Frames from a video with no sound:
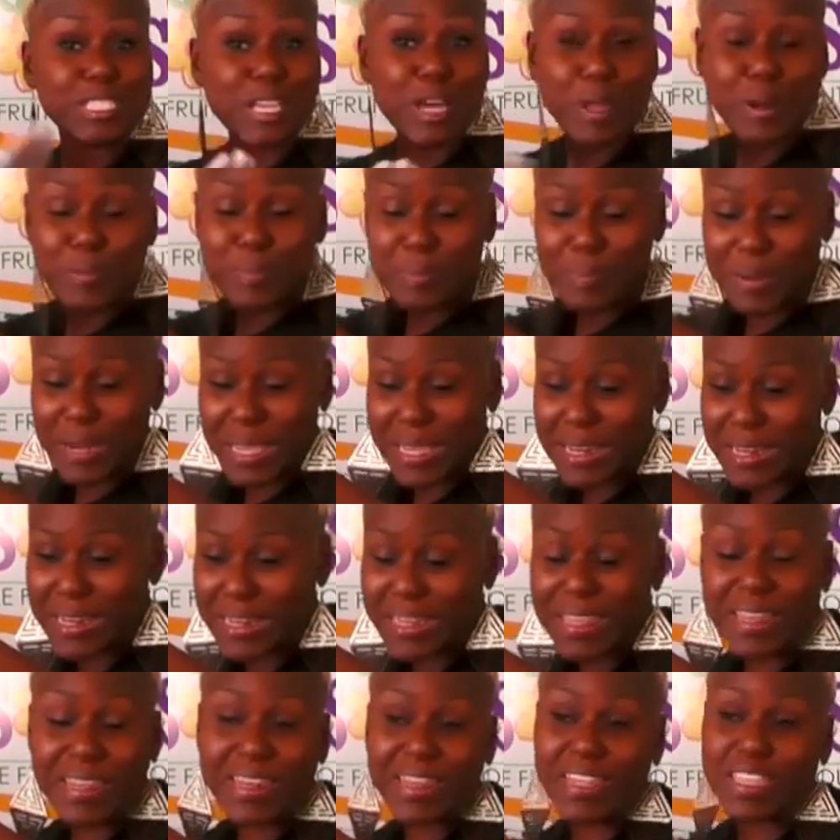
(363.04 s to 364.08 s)
done
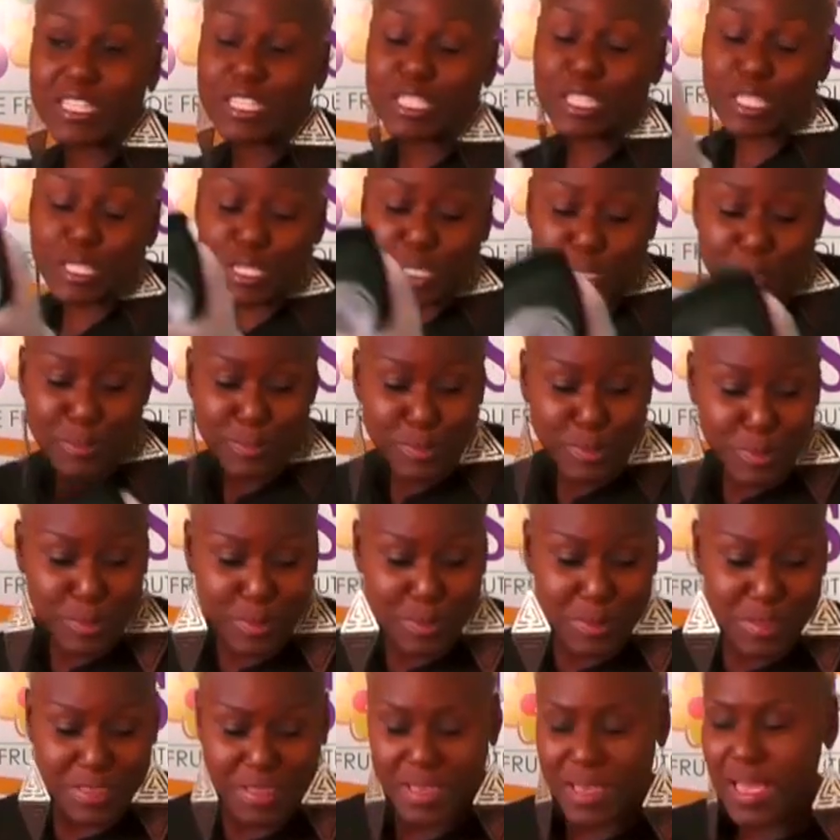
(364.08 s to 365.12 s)
blending. It's
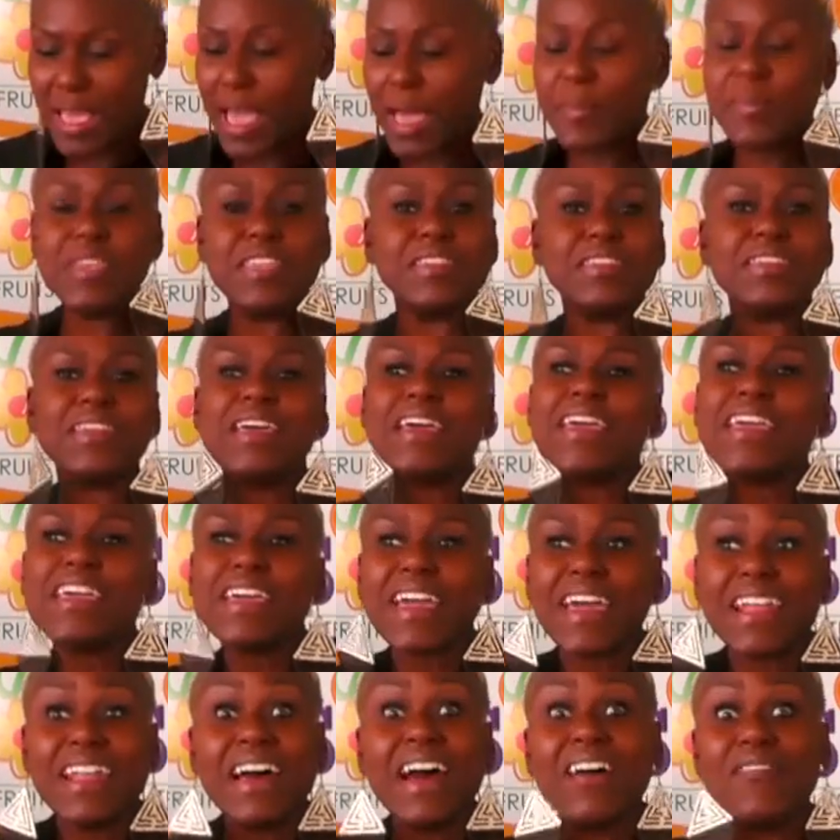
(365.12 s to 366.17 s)
smooth. I mean,
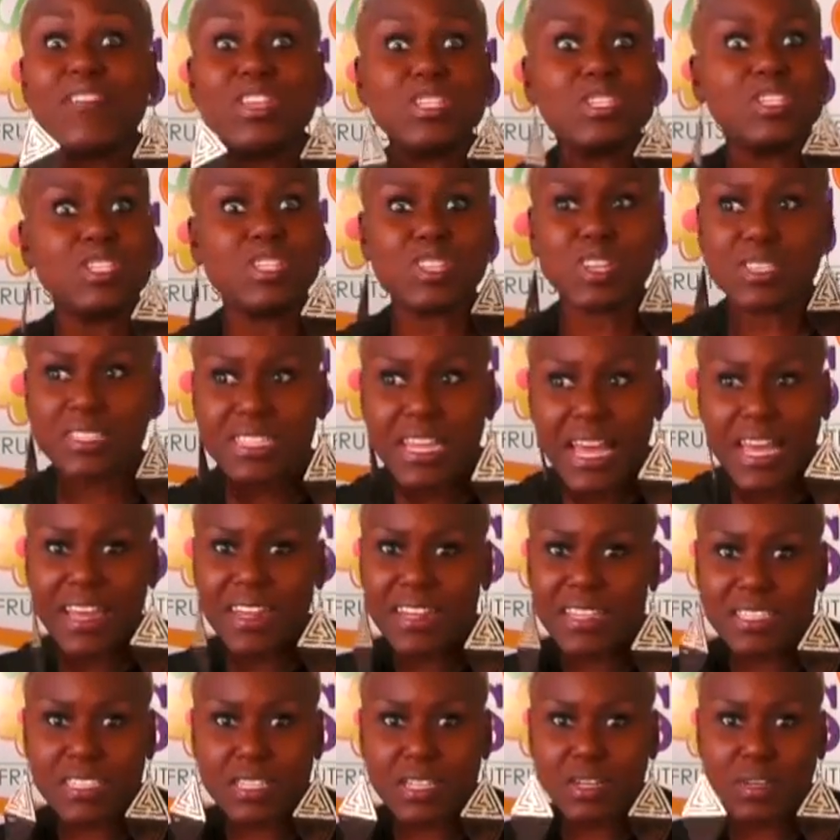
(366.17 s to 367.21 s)
you can have it just like
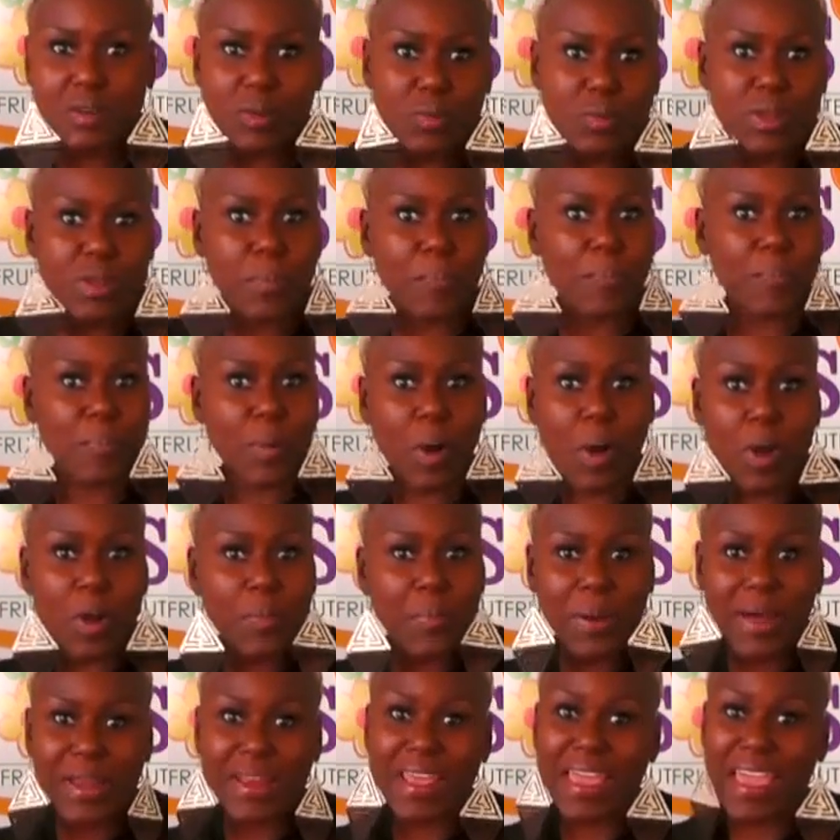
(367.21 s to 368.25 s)
this, you know, with the
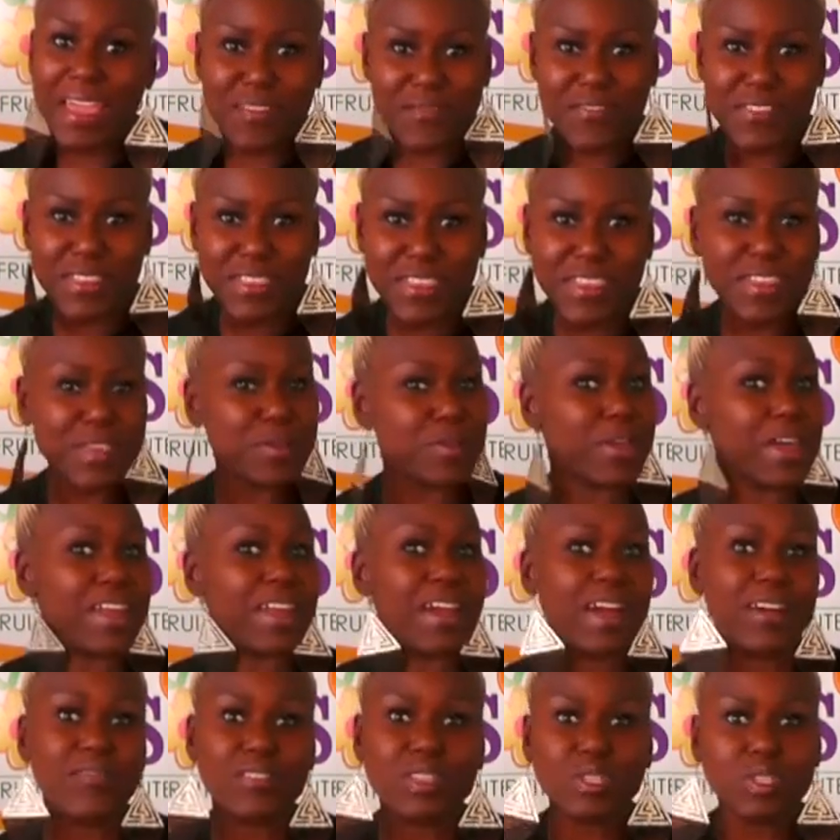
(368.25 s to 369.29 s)
pulp and everything. You can
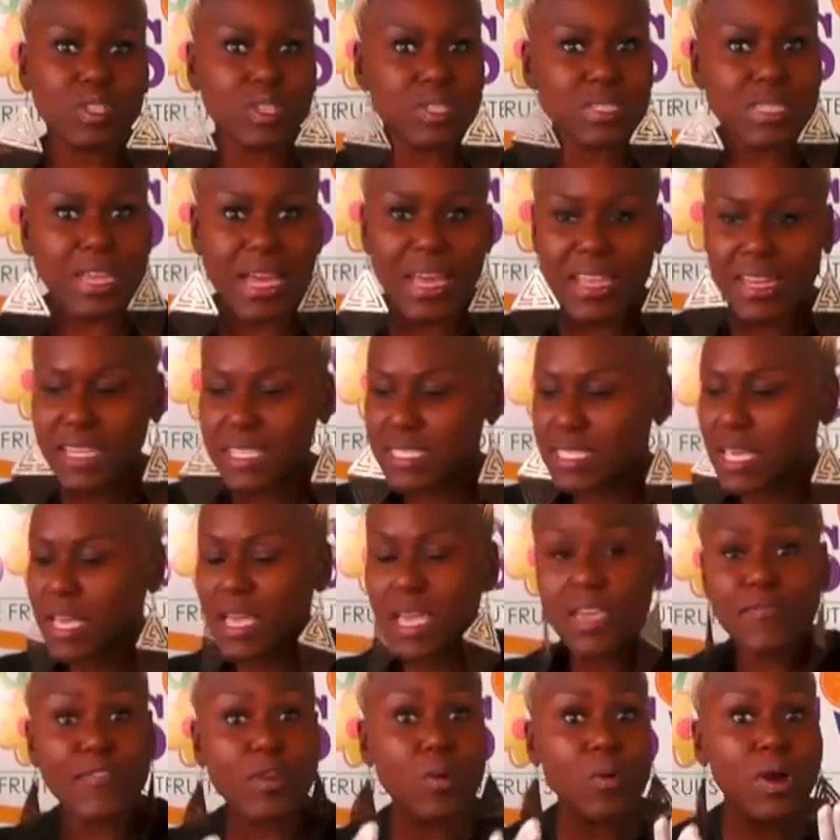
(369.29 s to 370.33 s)
have it just like this.
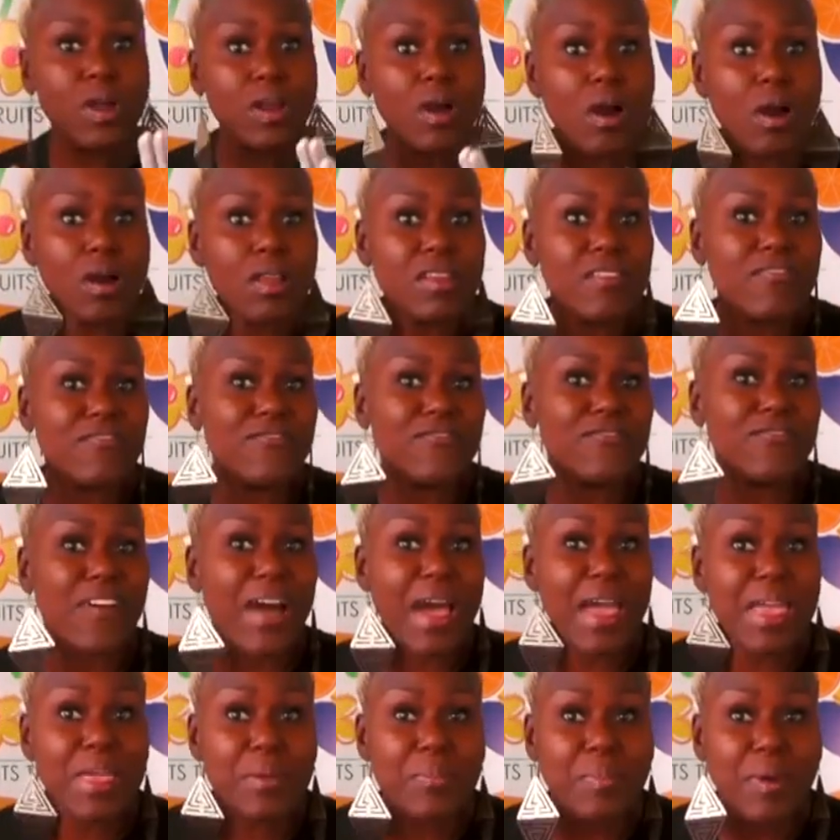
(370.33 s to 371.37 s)
If you want all the
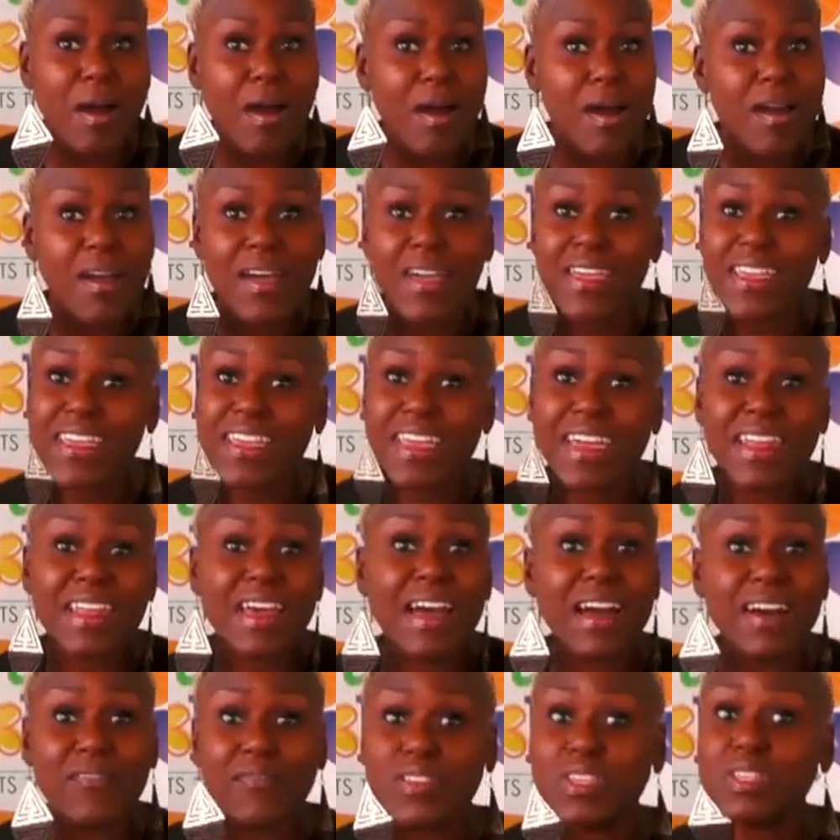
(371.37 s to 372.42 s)
fiber, you can
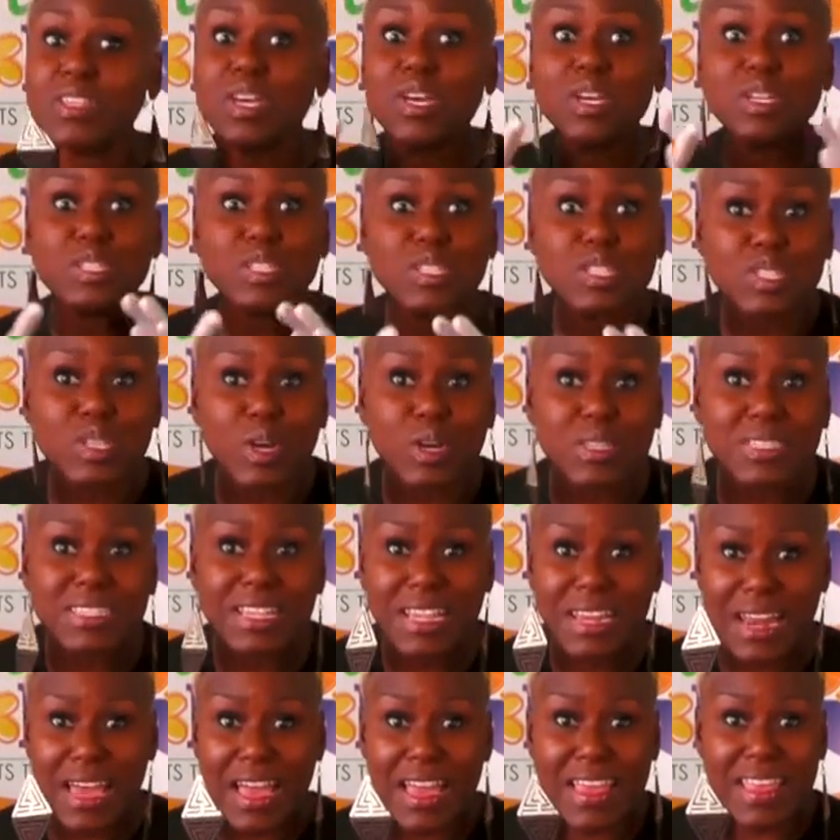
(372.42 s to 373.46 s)
have it just
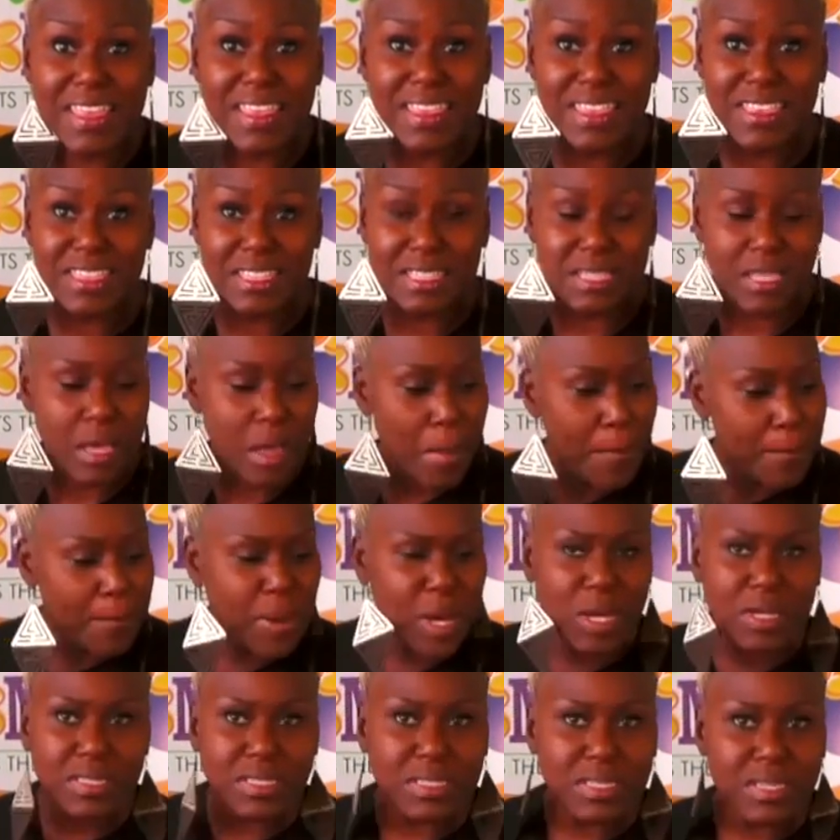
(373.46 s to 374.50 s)
like this.
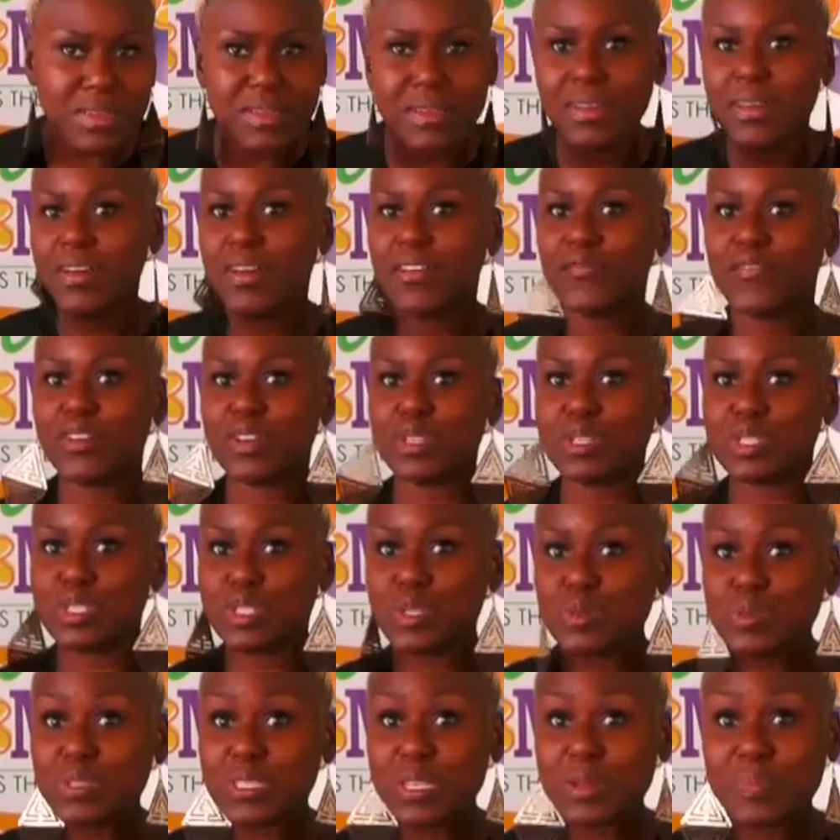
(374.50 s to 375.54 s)
But for the
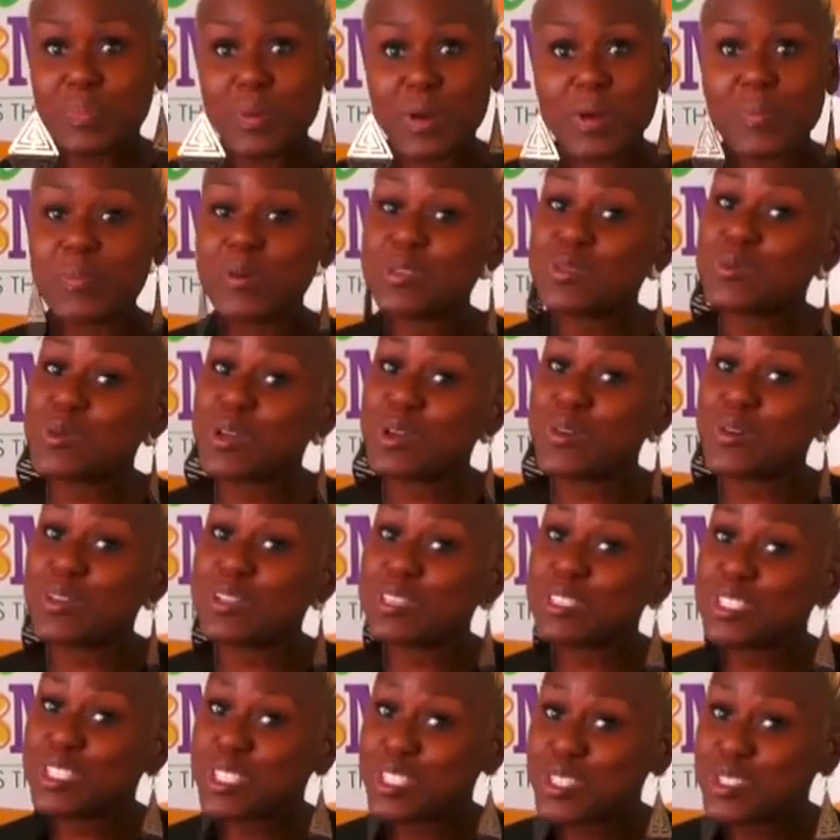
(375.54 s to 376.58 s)
juicing purpose, we're going
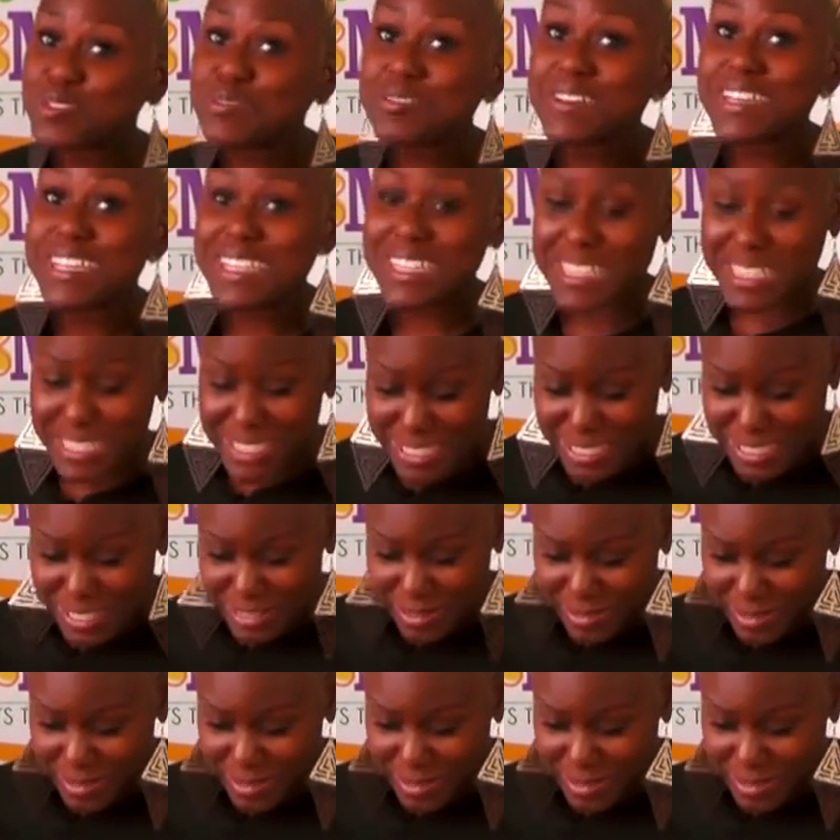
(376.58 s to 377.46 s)
to strain it.